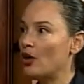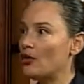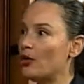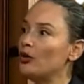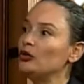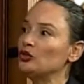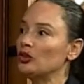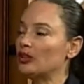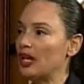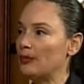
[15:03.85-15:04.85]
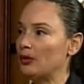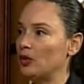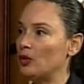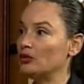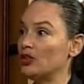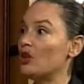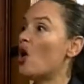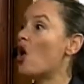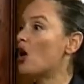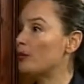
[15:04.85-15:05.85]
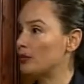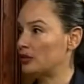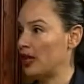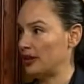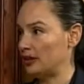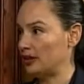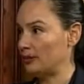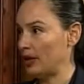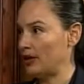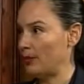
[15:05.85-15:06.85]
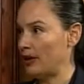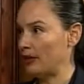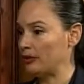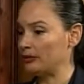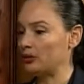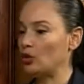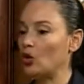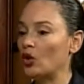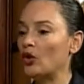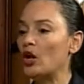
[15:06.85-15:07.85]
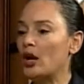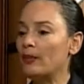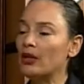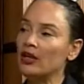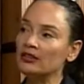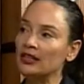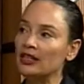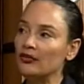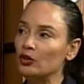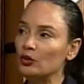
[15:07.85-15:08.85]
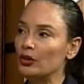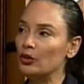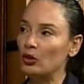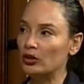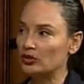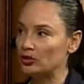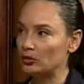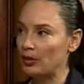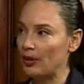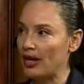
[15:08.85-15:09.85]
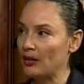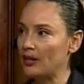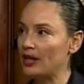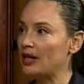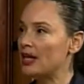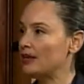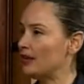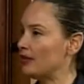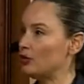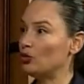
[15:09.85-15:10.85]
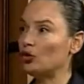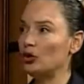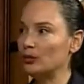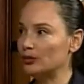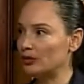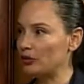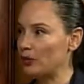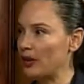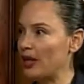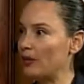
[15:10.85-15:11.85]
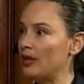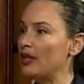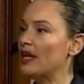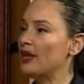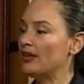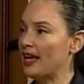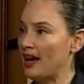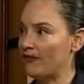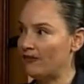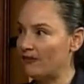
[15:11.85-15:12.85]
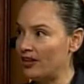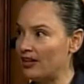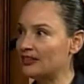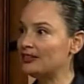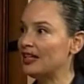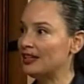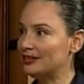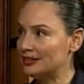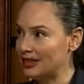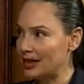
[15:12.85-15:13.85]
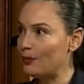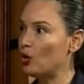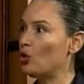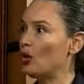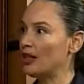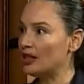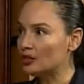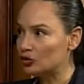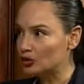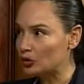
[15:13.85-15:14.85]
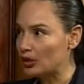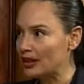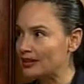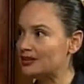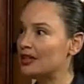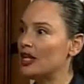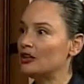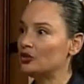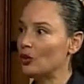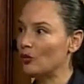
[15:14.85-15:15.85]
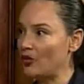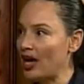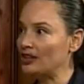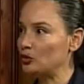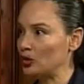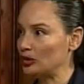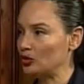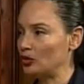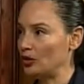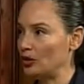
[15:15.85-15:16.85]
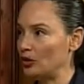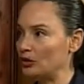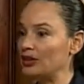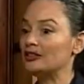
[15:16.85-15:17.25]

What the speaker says: Those are type of loans that are protected by the bankruptcy court because they give you recourse and repayment, they give you terms of repayment, they have fixed, stable interest rates. So that's what a student loan is.